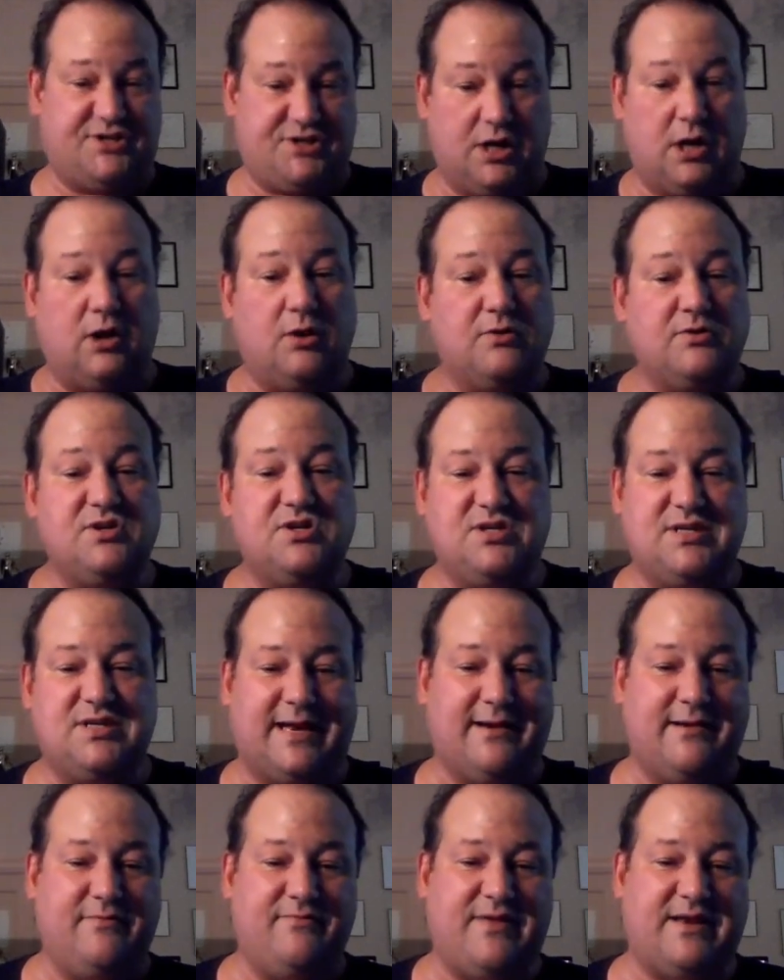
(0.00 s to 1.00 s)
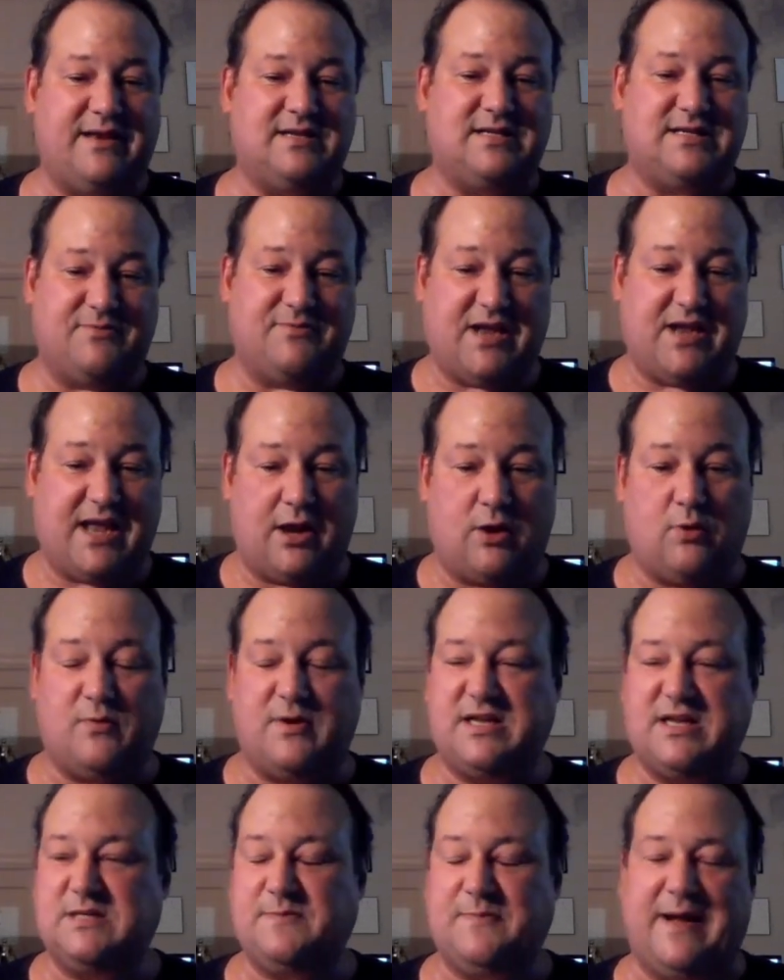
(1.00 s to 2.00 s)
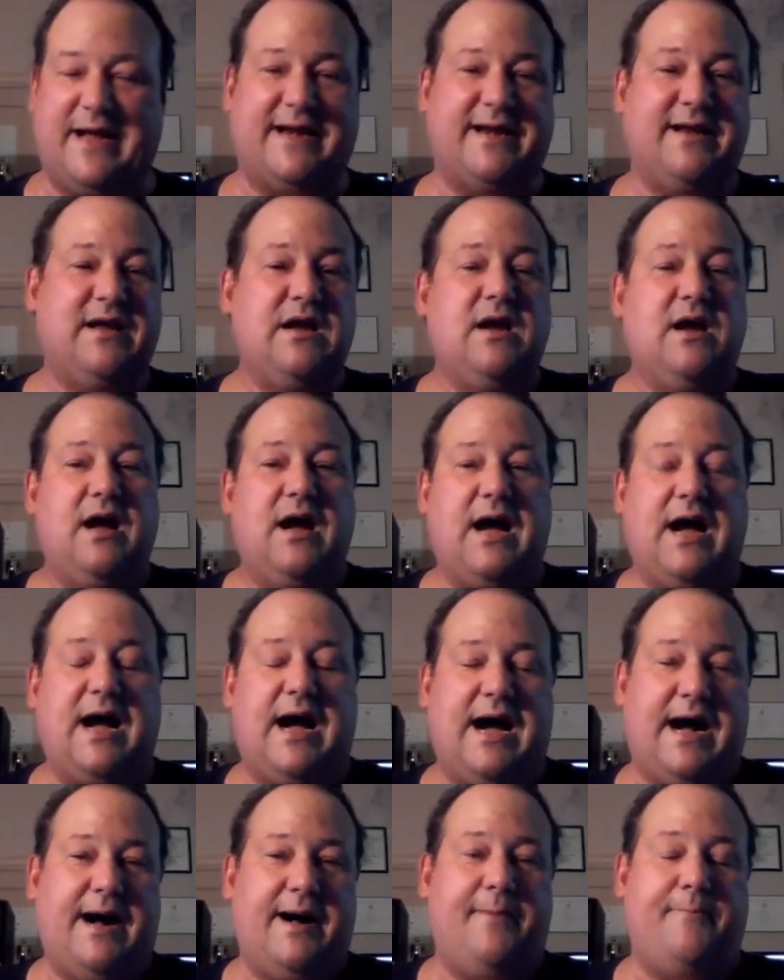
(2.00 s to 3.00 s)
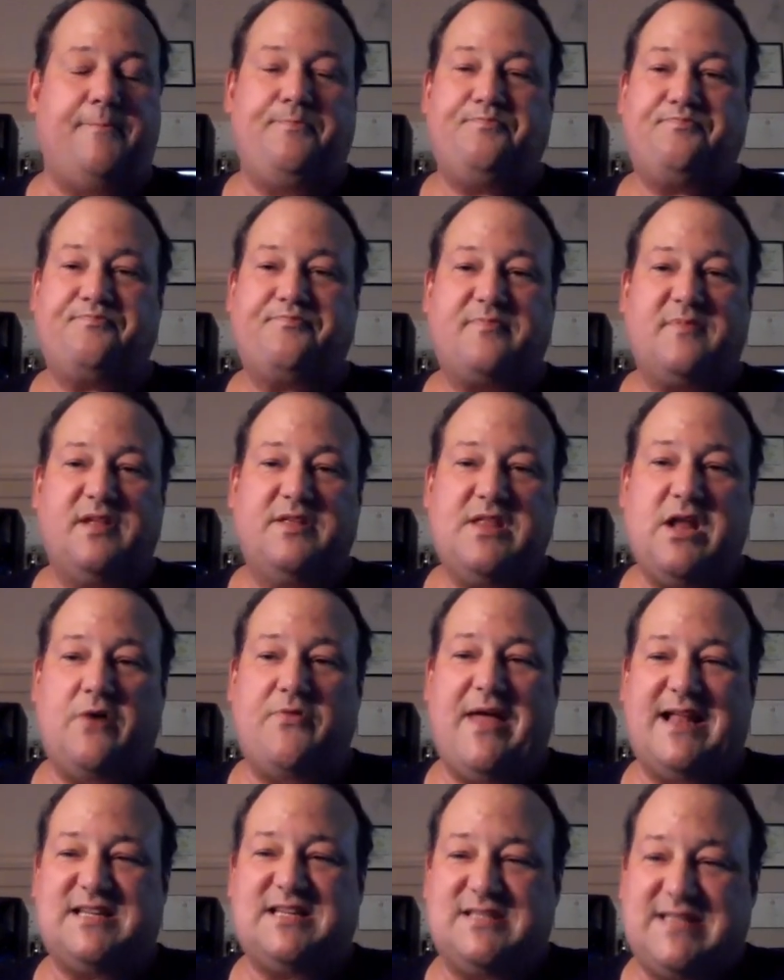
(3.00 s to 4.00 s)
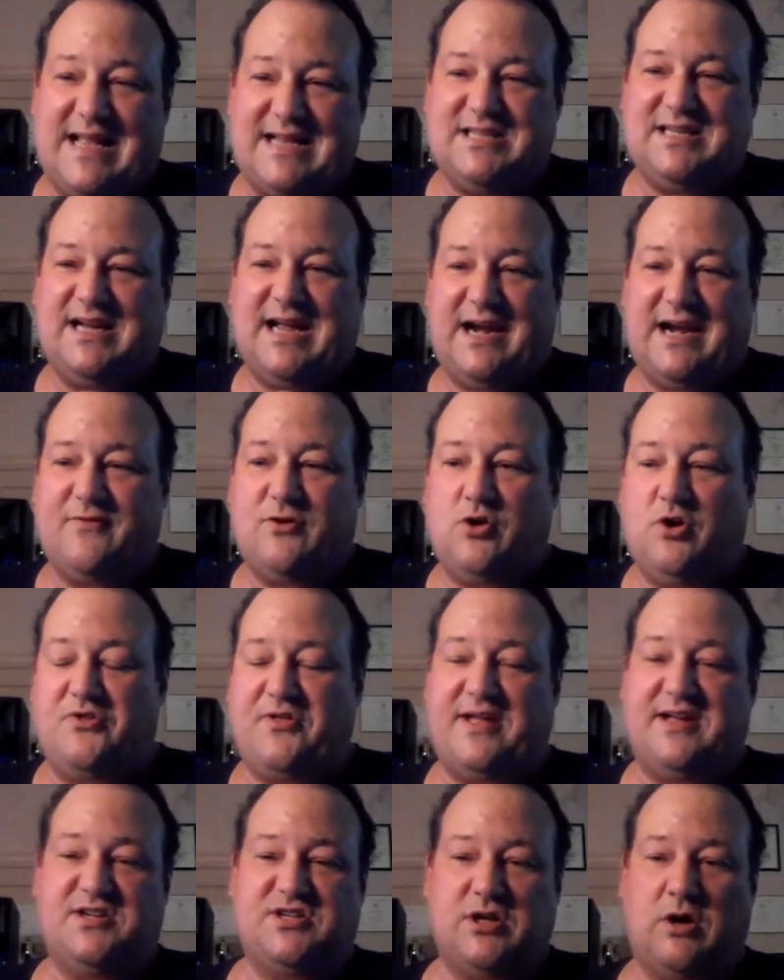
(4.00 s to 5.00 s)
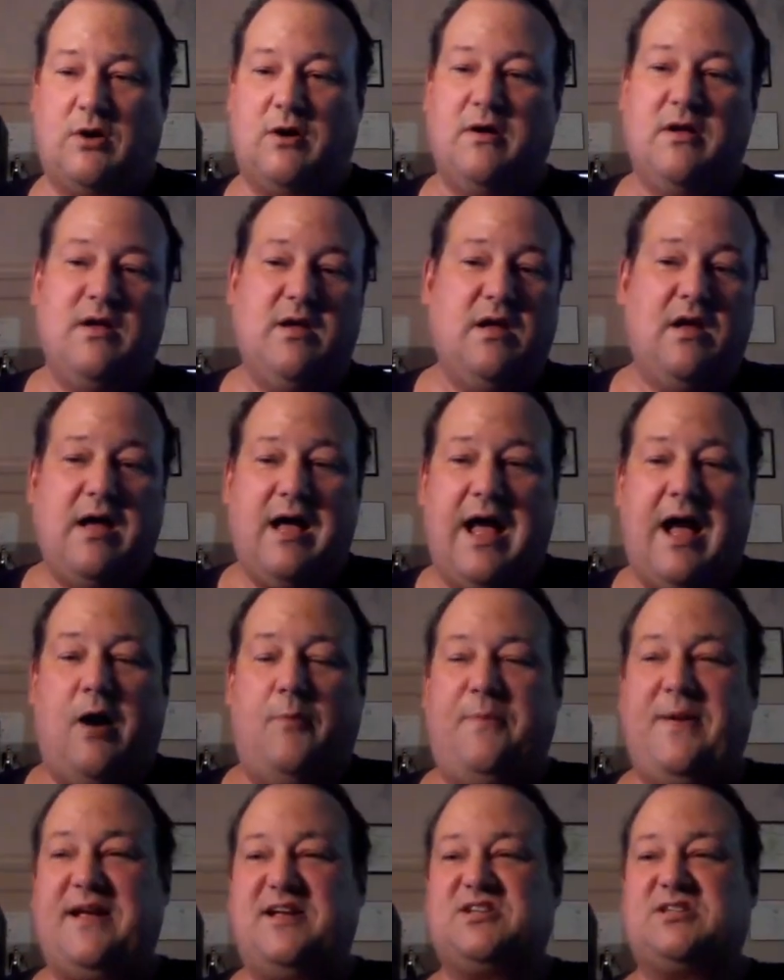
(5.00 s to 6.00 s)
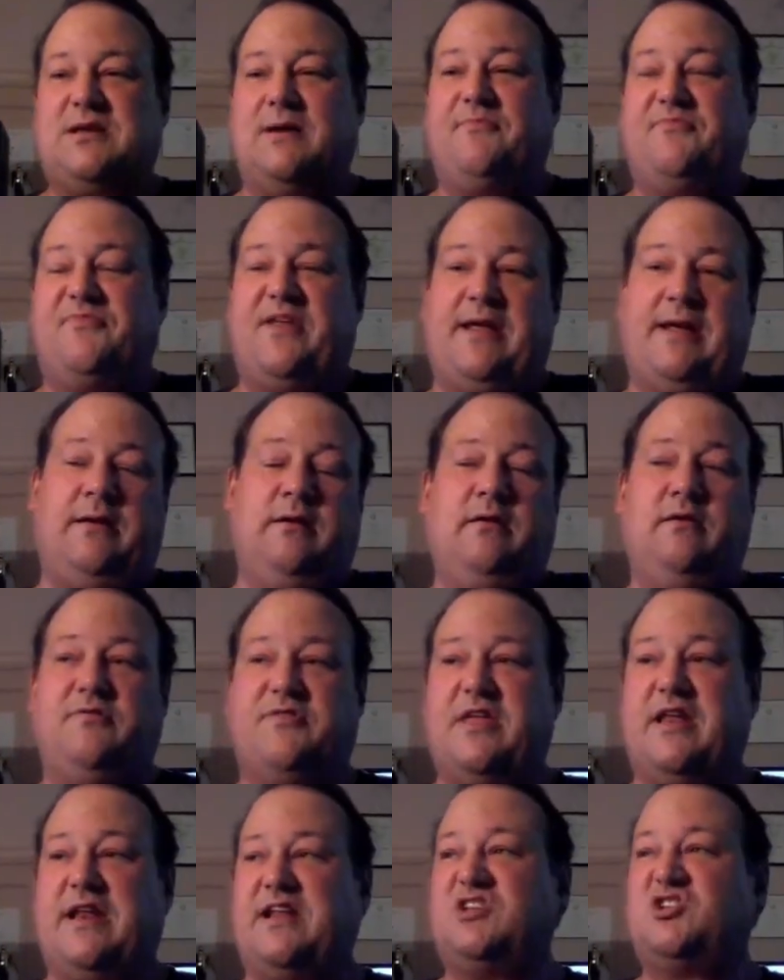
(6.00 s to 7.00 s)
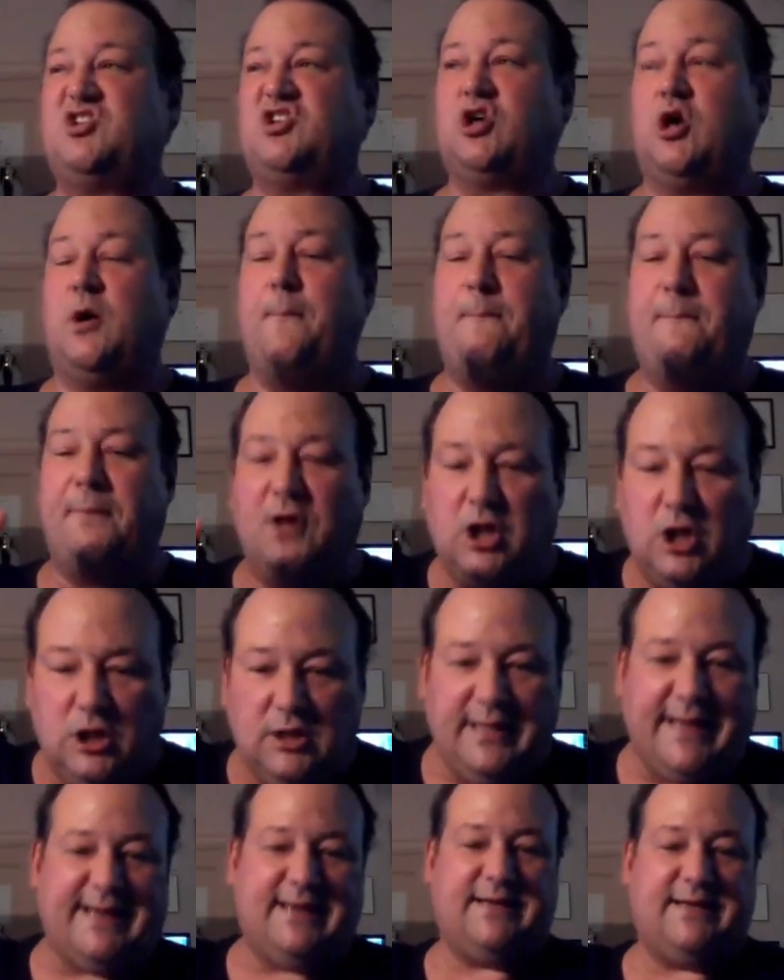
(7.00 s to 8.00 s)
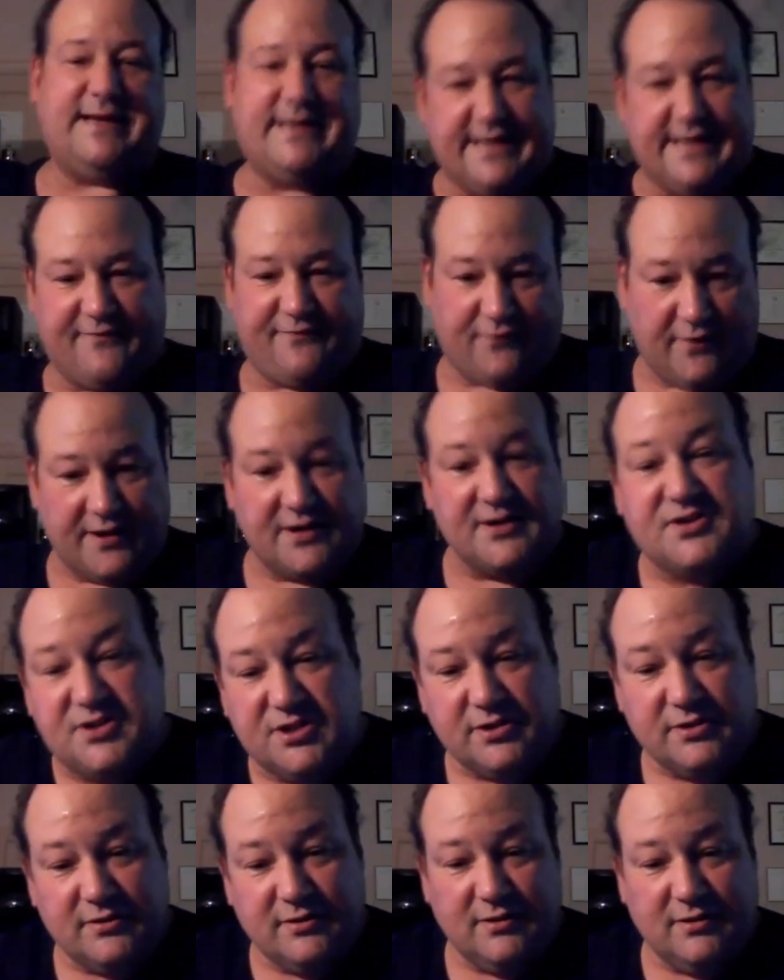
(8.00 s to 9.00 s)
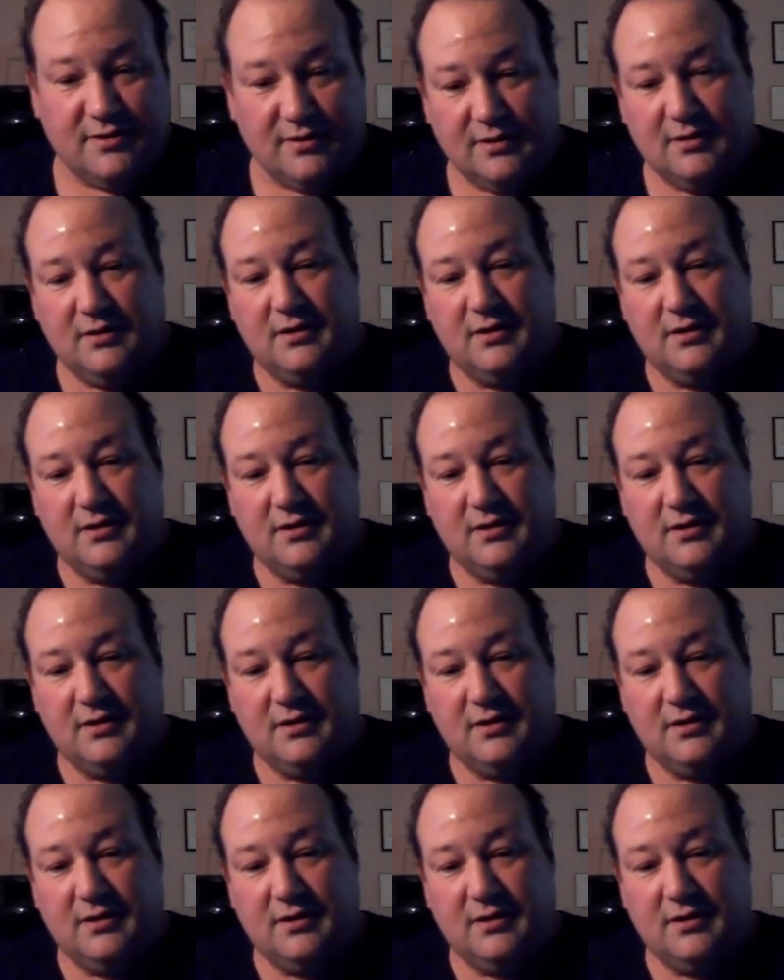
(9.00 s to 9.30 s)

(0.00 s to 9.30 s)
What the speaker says: Indiana Jones than some of the other ones. But no, that's a kind of a cool thing. So I'll pick something that is completely different